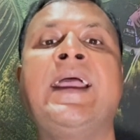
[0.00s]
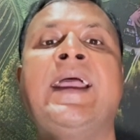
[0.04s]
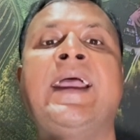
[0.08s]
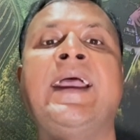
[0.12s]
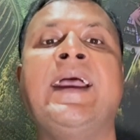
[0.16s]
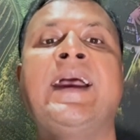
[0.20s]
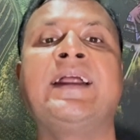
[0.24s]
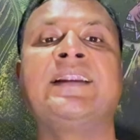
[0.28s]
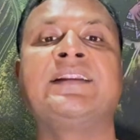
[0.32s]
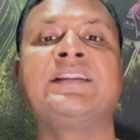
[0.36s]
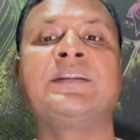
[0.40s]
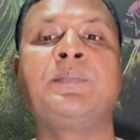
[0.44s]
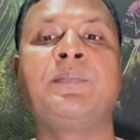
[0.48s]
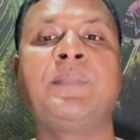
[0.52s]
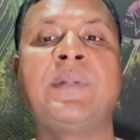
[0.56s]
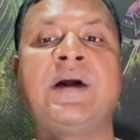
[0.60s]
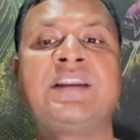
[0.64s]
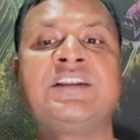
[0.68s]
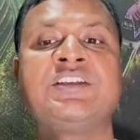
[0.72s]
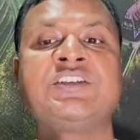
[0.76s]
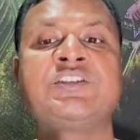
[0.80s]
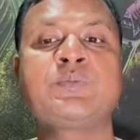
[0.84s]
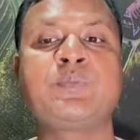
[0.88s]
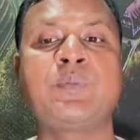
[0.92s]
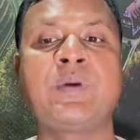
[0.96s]
and the
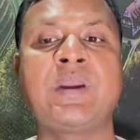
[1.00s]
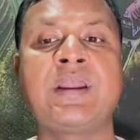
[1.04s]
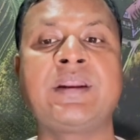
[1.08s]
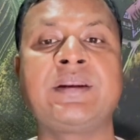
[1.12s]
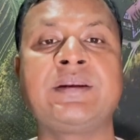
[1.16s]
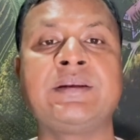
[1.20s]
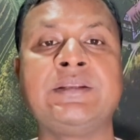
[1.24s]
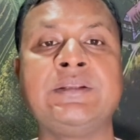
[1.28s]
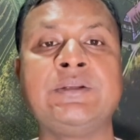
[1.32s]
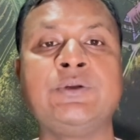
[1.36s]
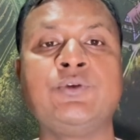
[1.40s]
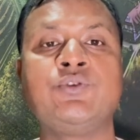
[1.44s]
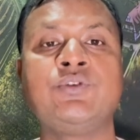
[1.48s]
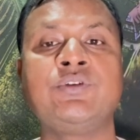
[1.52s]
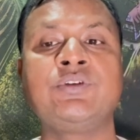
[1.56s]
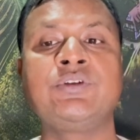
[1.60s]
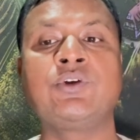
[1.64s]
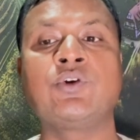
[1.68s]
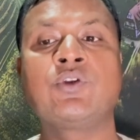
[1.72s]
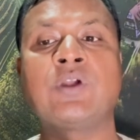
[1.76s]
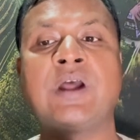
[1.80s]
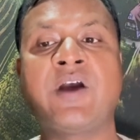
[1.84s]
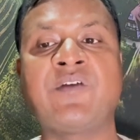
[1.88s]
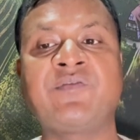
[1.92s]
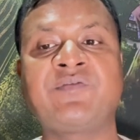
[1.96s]
money spent during
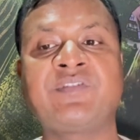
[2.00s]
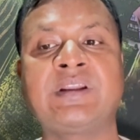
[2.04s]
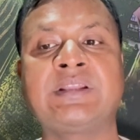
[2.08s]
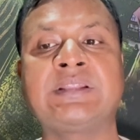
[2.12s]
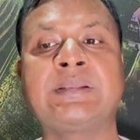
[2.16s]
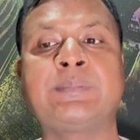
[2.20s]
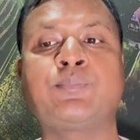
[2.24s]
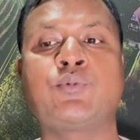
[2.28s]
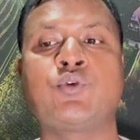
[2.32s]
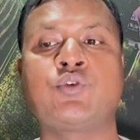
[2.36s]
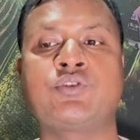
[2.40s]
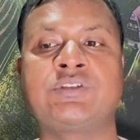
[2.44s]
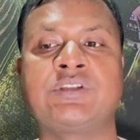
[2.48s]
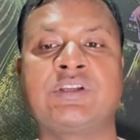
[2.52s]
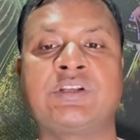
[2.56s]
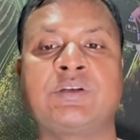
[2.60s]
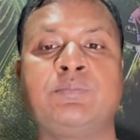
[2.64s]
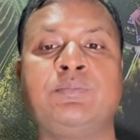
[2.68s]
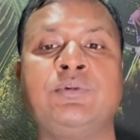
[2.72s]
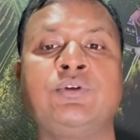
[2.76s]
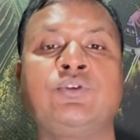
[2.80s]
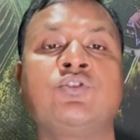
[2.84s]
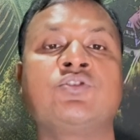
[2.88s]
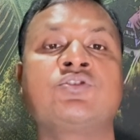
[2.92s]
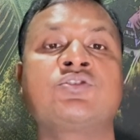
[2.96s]
or after the project
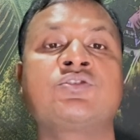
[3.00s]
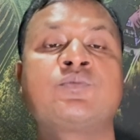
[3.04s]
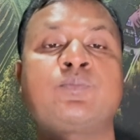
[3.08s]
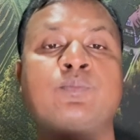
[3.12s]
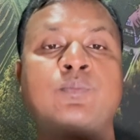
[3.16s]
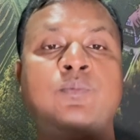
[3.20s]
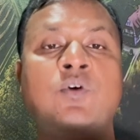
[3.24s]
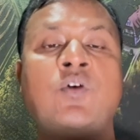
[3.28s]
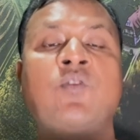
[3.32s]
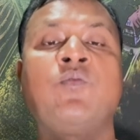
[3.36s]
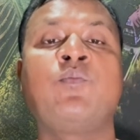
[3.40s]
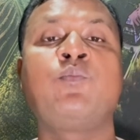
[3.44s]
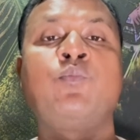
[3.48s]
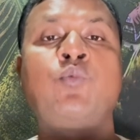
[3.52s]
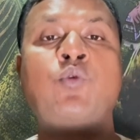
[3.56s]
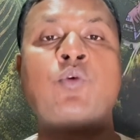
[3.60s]
because of